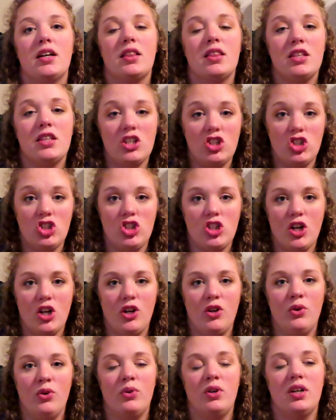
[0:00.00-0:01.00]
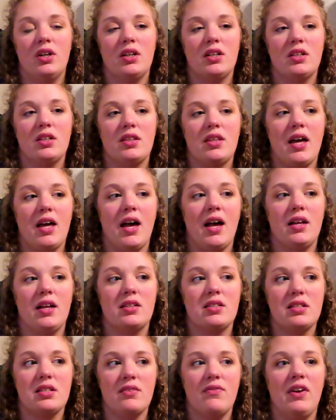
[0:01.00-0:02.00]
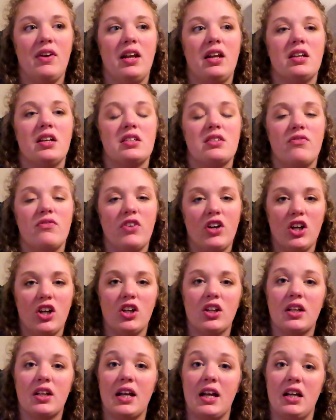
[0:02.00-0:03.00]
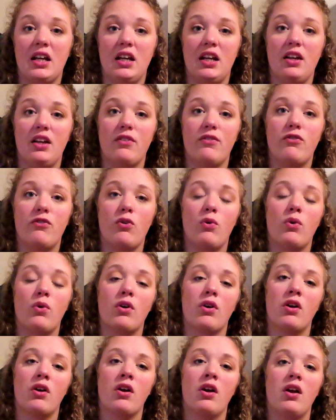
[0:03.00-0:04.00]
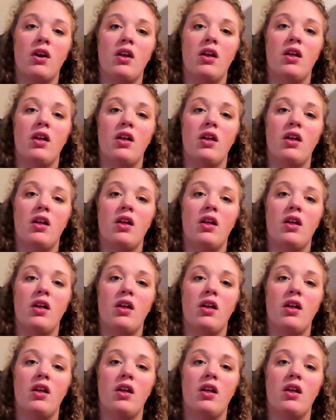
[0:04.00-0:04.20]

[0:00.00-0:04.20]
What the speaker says: this showed that Savannah is a very good candidate for